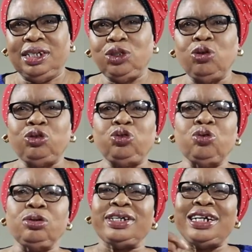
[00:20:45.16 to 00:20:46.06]
So
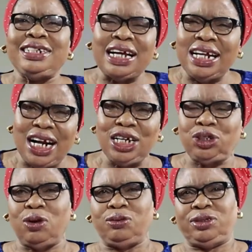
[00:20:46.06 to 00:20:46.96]
two, three
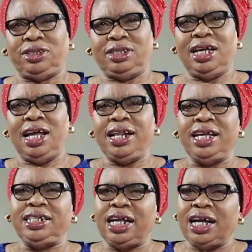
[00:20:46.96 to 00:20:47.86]
generations,
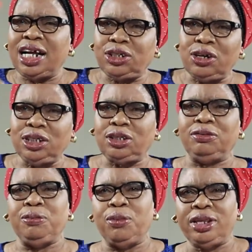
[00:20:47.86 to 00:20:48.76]
the generations of
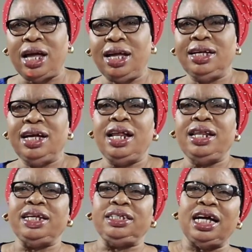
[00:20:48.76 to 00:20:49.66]
the mother,
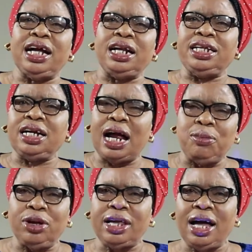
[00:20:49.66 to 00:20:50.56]
the
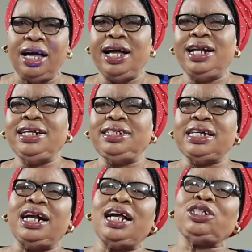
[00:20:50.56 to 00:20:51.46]
grandmother, the
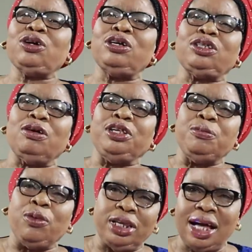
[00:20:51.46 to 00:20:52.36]
generations of the
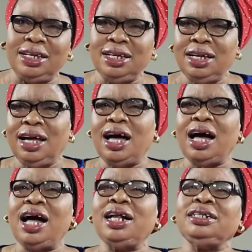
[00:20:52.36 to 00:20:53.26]
mother,
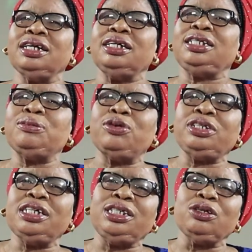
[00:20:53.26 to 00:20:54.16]
and
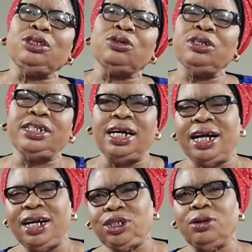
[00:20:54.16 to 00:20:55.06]
Timothy's his own
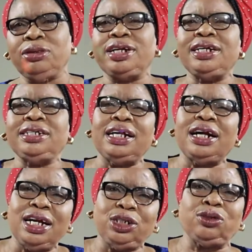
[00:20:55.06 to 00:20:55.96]
generation, three
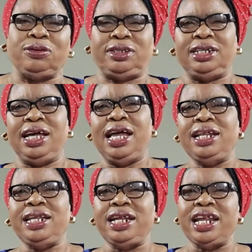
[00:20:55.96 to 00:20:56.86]
generations,
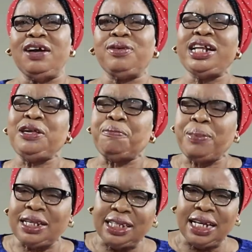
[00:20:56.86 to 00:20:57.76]
they never
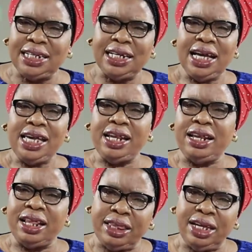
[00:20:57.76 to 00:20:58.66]
departed in
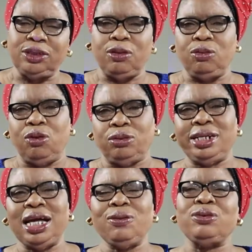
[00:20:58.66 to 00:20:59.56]
the things of
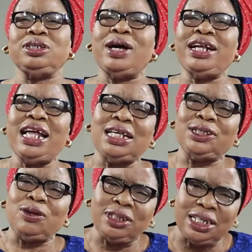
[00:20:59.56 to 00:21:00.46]
God. That was why they are
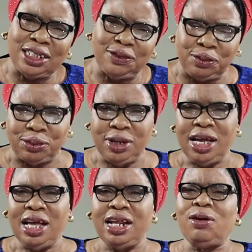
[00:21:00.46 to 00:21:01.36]
successful.
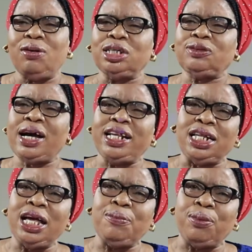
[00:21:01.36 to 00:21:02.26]
That was why the
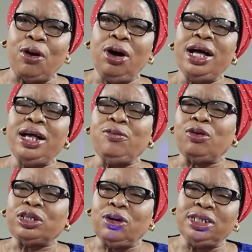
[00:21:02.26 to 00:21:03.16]
labor
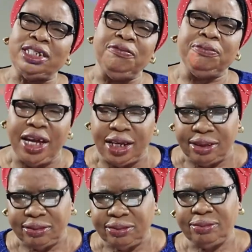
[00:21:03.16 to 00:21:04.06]
was not in
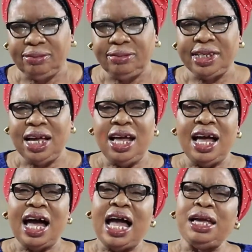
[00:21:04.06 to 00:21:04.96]
vain.
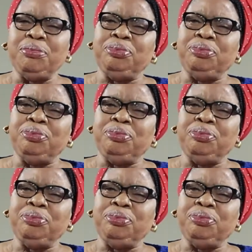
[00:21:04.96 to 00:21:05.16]
I